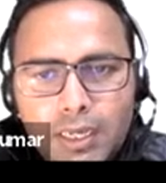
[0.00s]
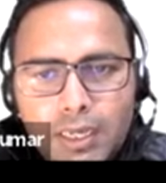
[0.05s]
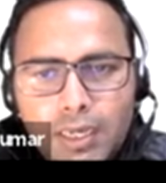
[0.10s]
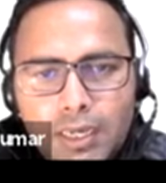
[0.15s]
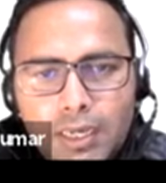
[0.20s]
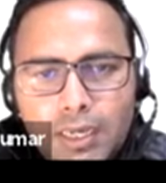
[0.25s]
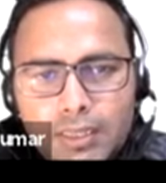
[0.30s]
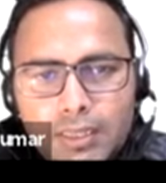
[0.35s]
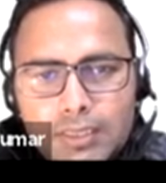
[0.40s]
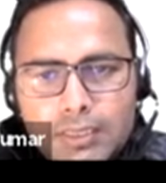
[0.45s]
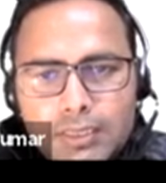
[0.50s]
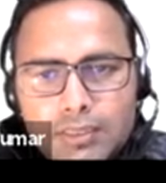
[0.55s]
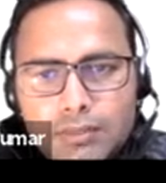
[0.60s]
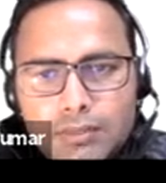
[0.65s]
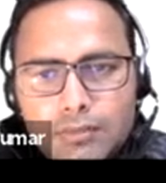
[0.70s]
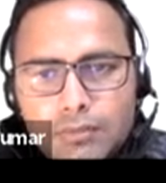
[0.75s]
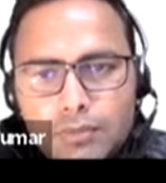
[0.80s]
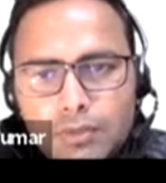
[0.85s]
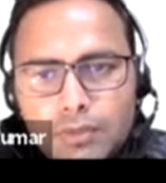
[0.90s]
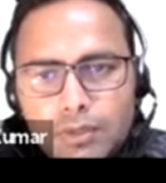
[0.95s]
And this
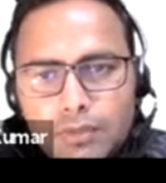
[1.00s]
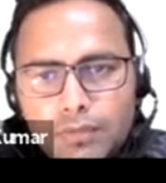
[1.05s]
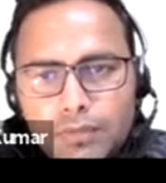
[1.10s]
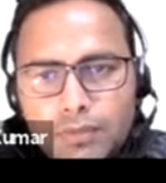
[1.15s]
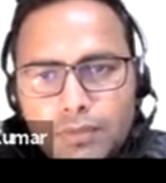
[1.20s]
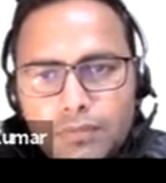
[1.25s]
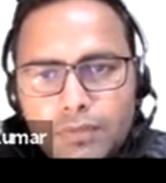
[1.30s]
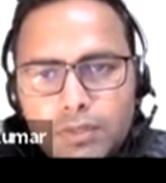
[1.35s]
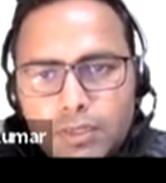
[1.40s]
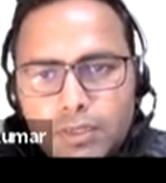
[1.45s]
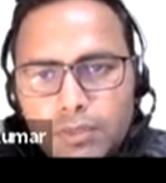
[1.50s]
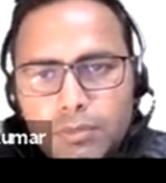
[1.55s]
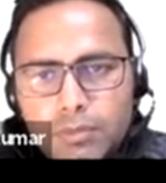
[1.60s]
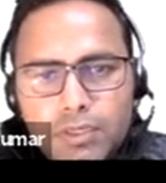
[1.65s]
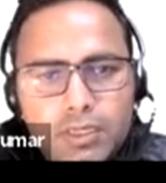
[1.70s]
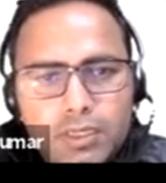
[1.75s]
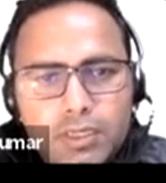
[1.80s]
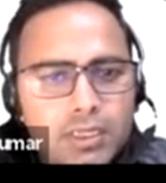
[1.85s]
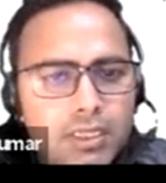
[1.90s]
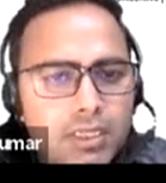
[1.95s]
is what? Fifth number
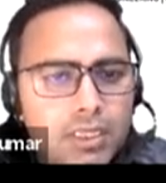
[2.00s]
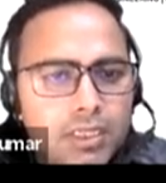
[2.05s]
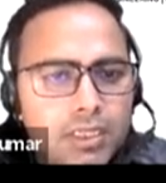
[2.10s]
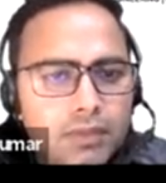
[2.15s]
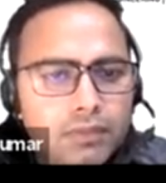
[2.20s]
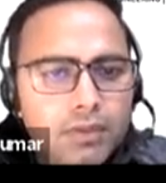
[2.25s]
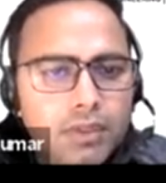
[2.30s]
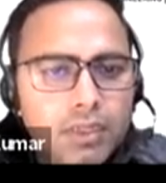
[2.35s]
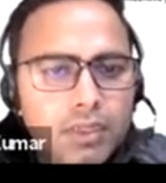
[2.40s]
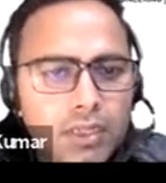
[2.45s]
I can give.